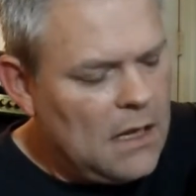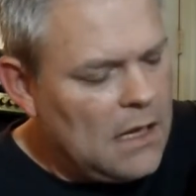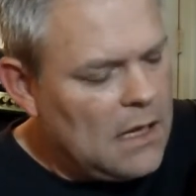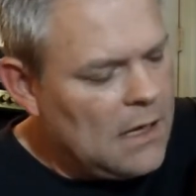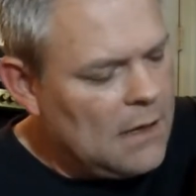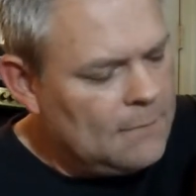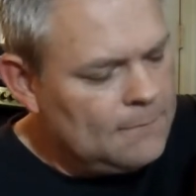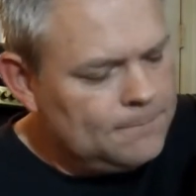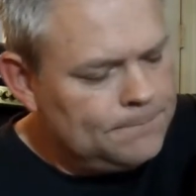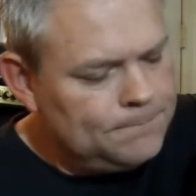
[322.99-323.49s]

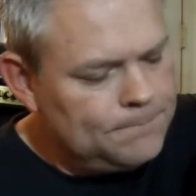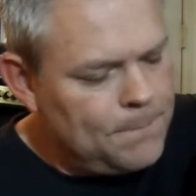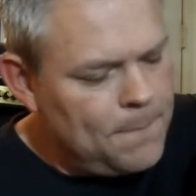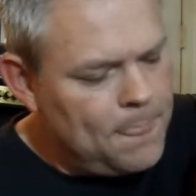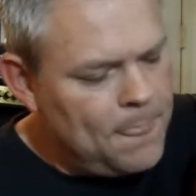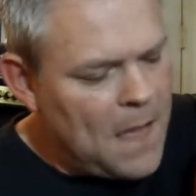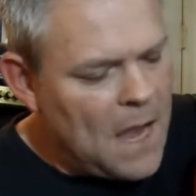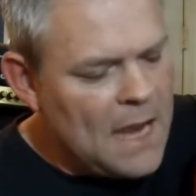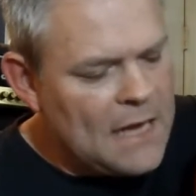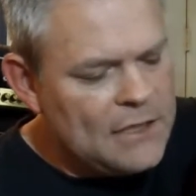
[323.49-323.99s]
Um,
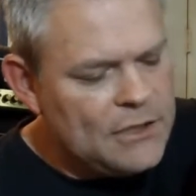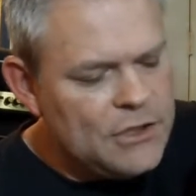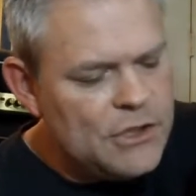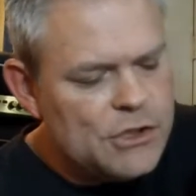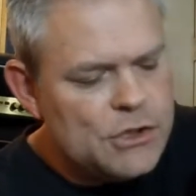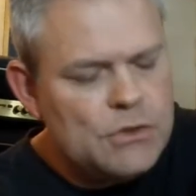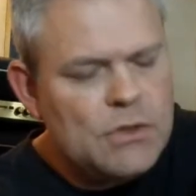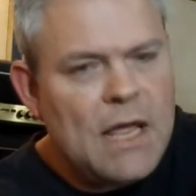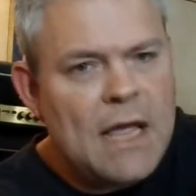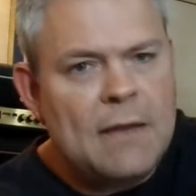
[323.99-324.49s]
I
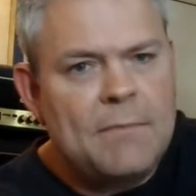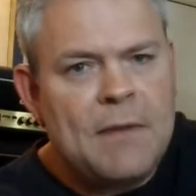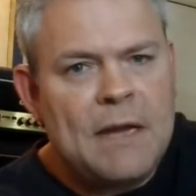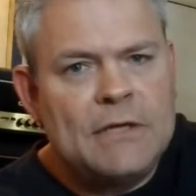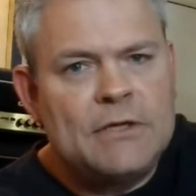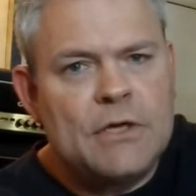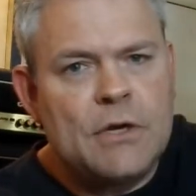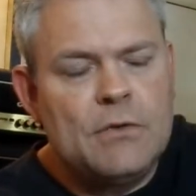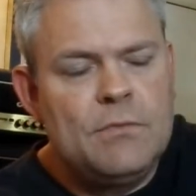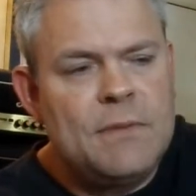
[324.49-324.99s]
do like
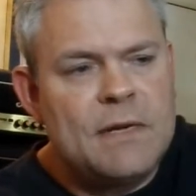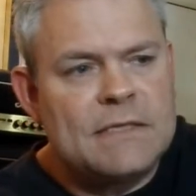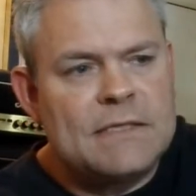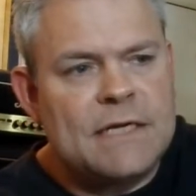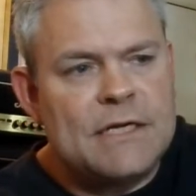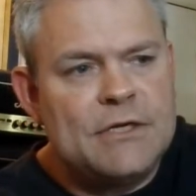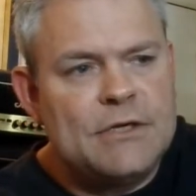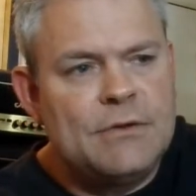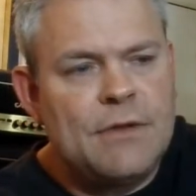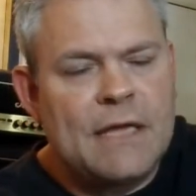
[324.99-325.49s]
my tone
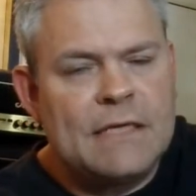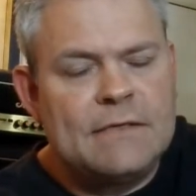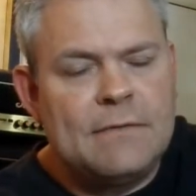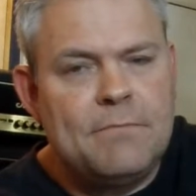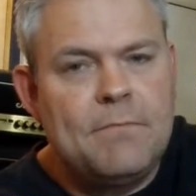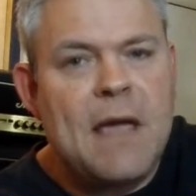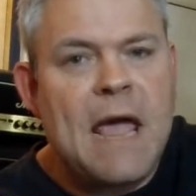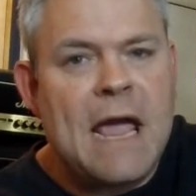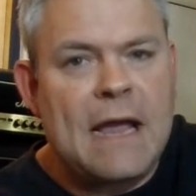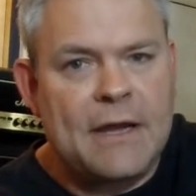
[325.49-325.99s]
because I do like to
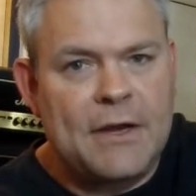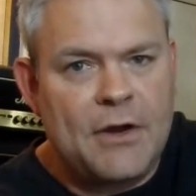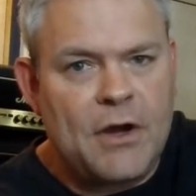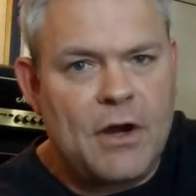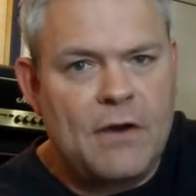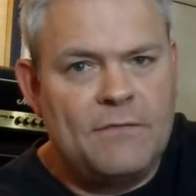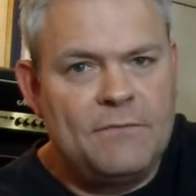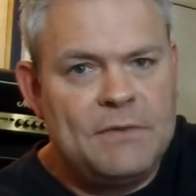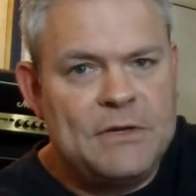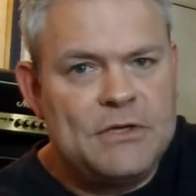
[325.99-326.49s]
back it
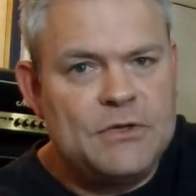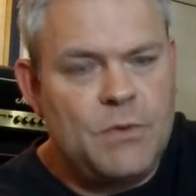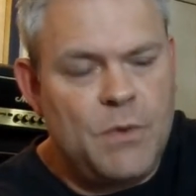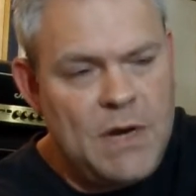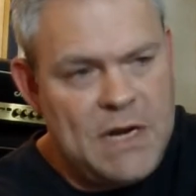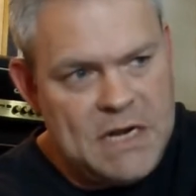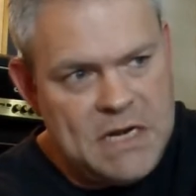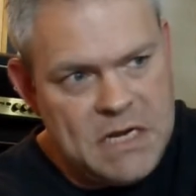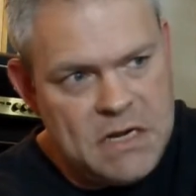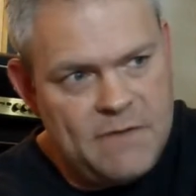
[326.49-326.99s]
off
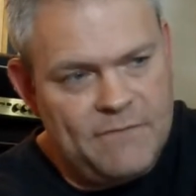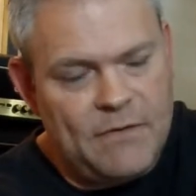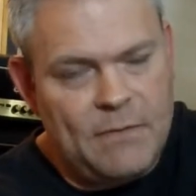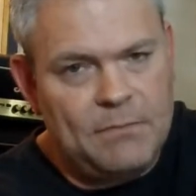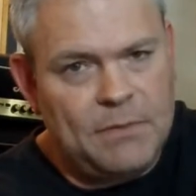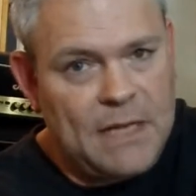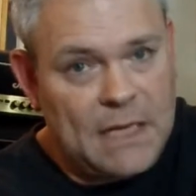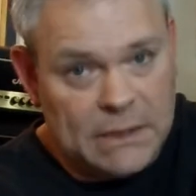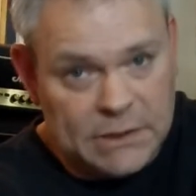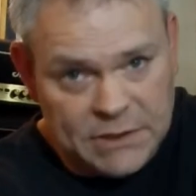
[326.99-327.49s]
between if
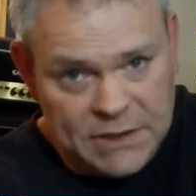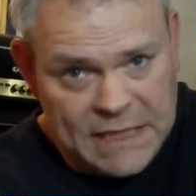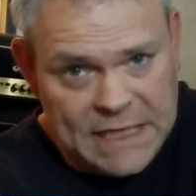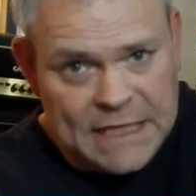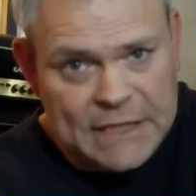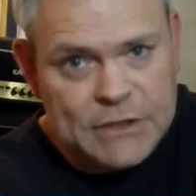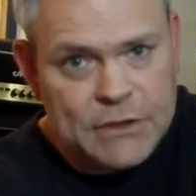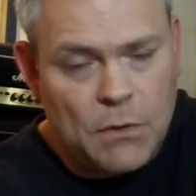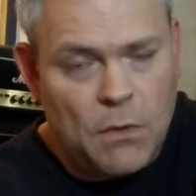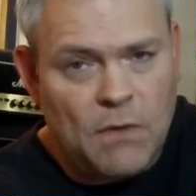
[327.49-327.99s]
I'm playing
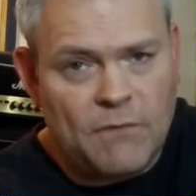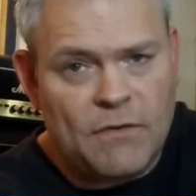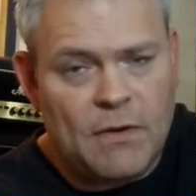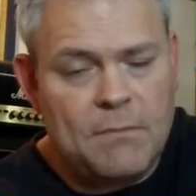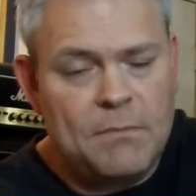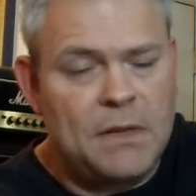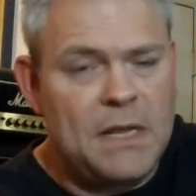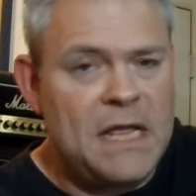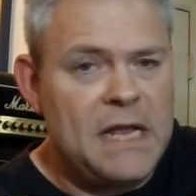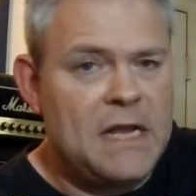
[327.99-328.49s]
leads or if
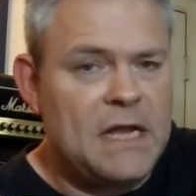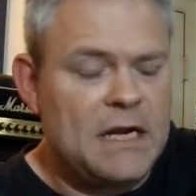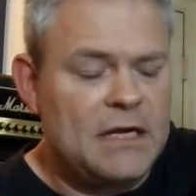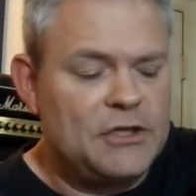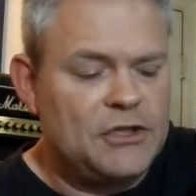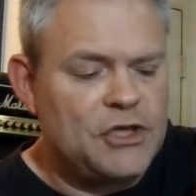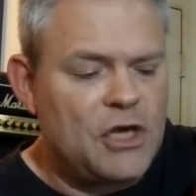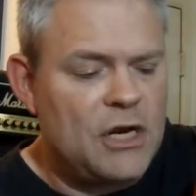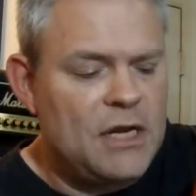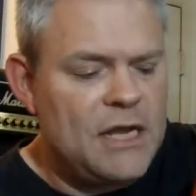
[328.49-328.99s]
I'm playing
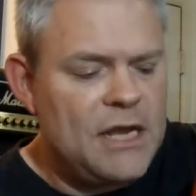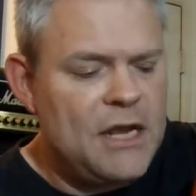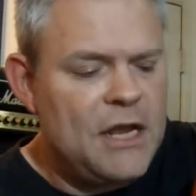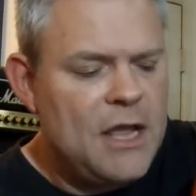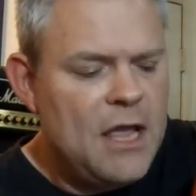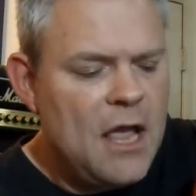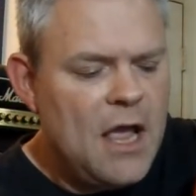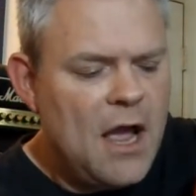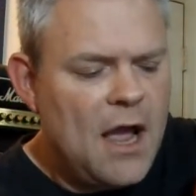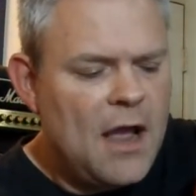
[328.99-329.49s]
kind of
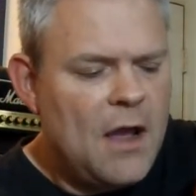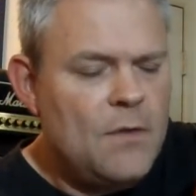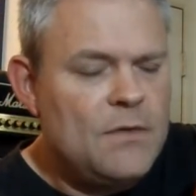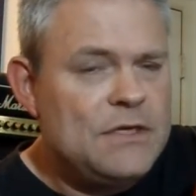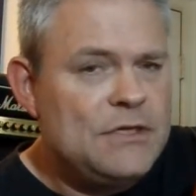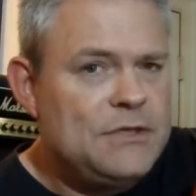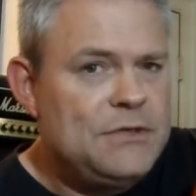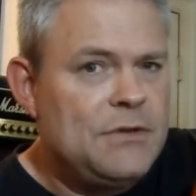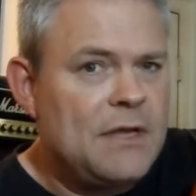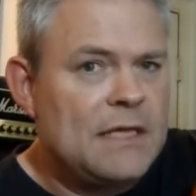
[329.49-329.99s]
chunky. I
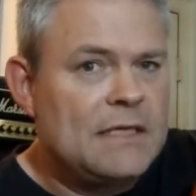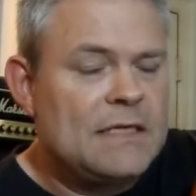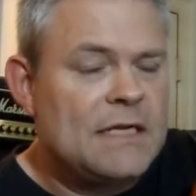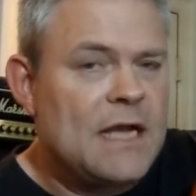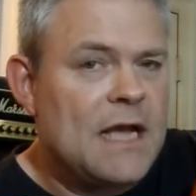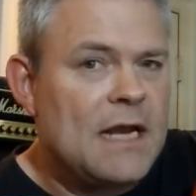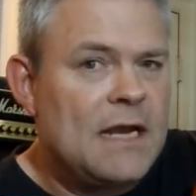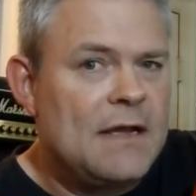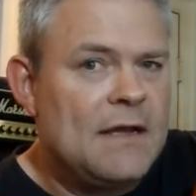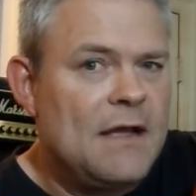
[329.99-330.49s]
always do like to
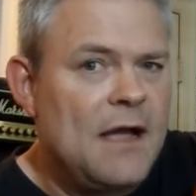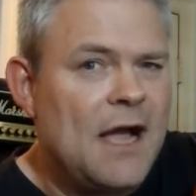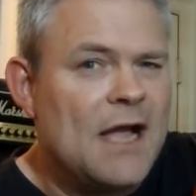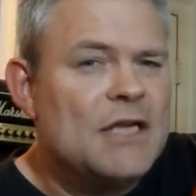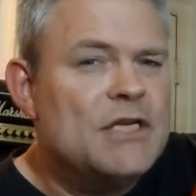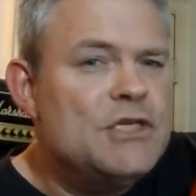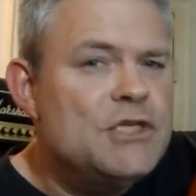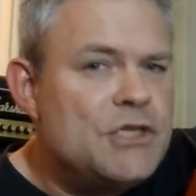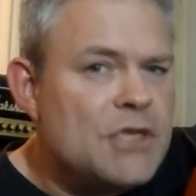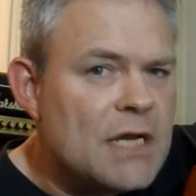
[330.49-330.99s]
kind of
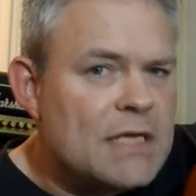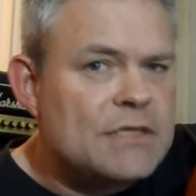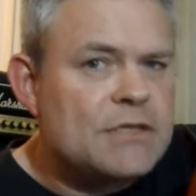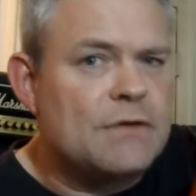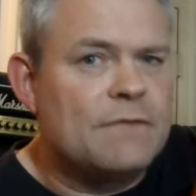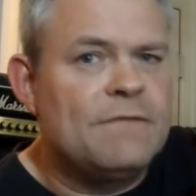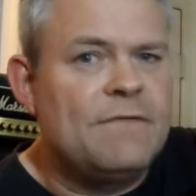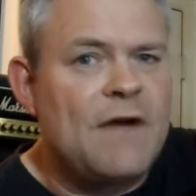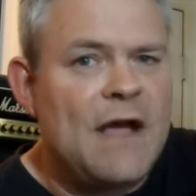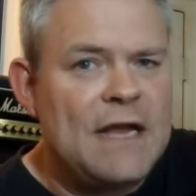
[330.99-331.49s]

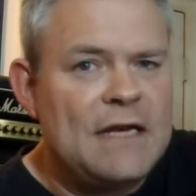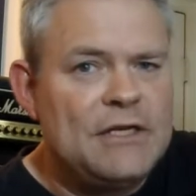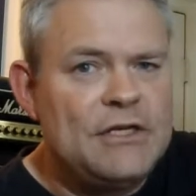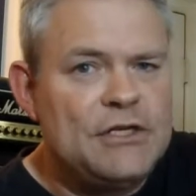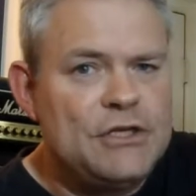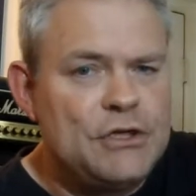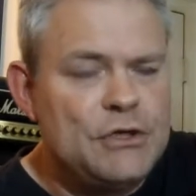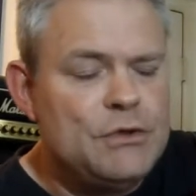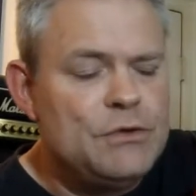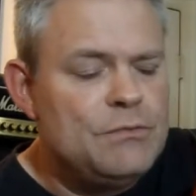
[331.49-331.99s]
adjust or fine
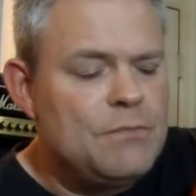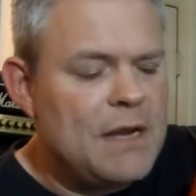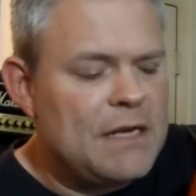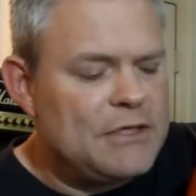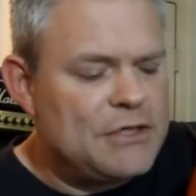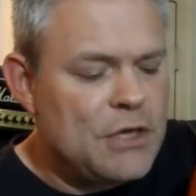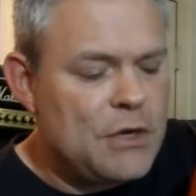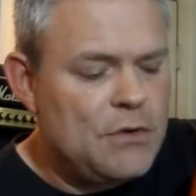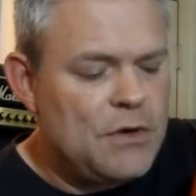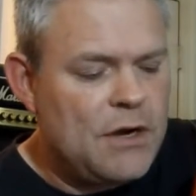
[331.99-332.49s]
tune
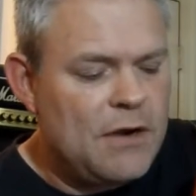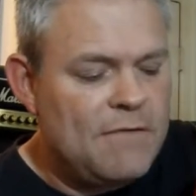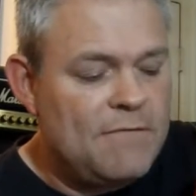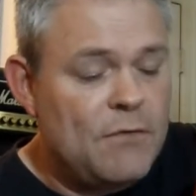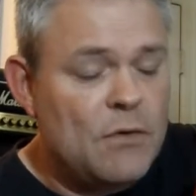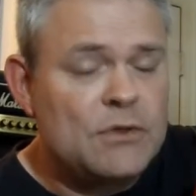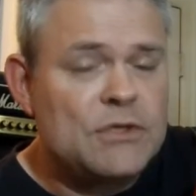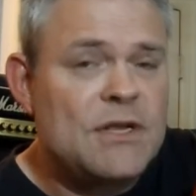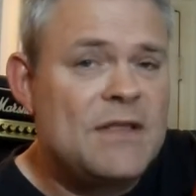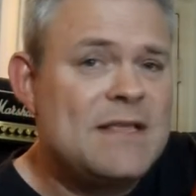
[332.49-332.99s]
my tone, and
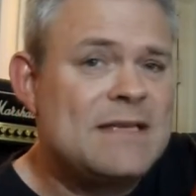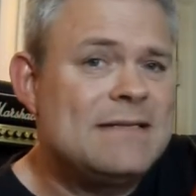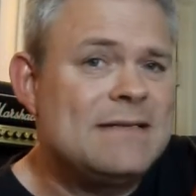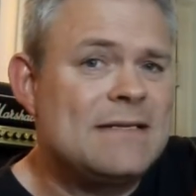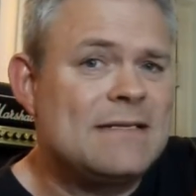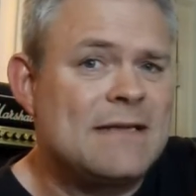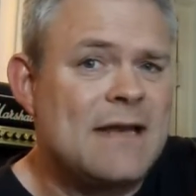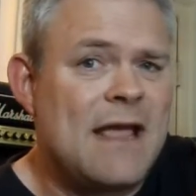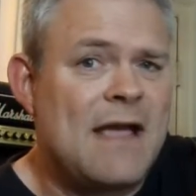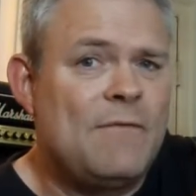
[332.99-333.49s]
unfortunately, this
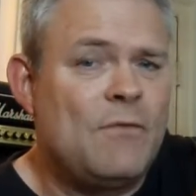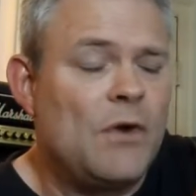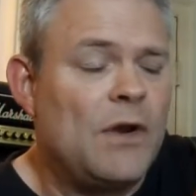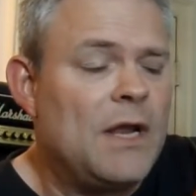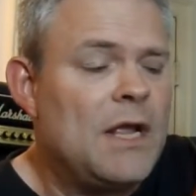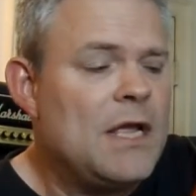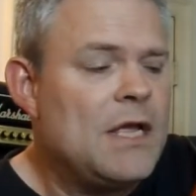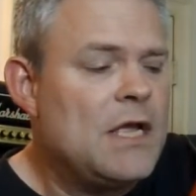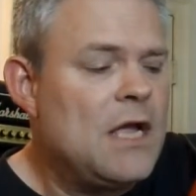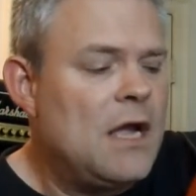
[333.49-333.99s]
doesn't have one.